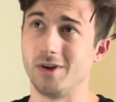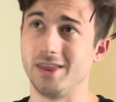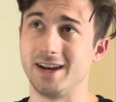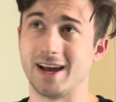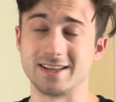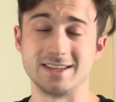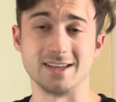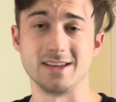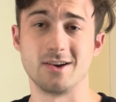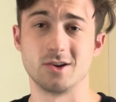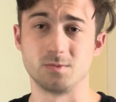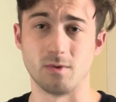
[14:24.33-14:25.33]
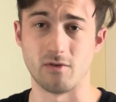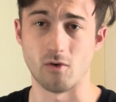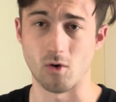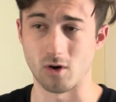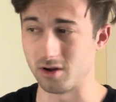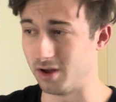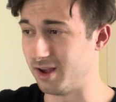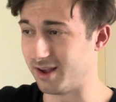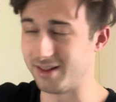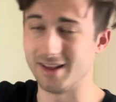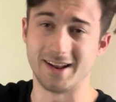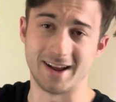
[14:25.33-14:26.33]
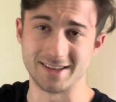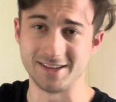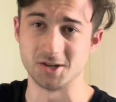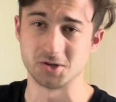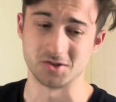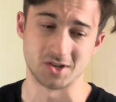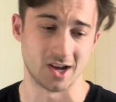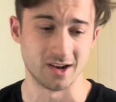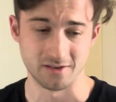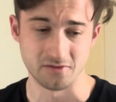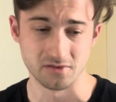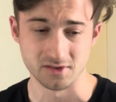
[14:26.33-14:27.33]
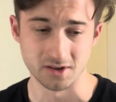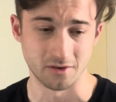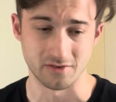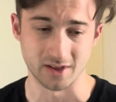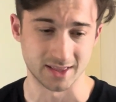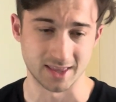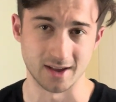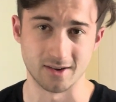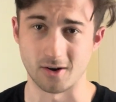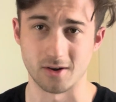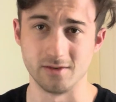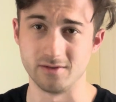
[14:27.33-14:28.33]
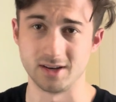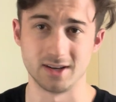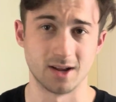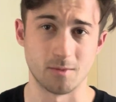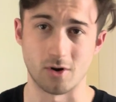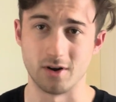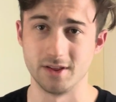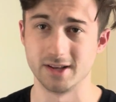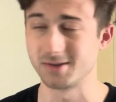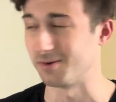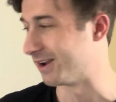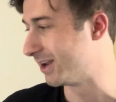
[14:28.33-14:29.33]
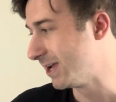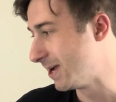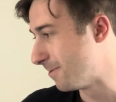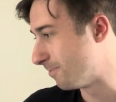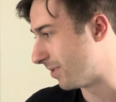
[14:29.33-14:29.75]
19 years before, the 19 years of childhood don't feel like they are even a part of this one.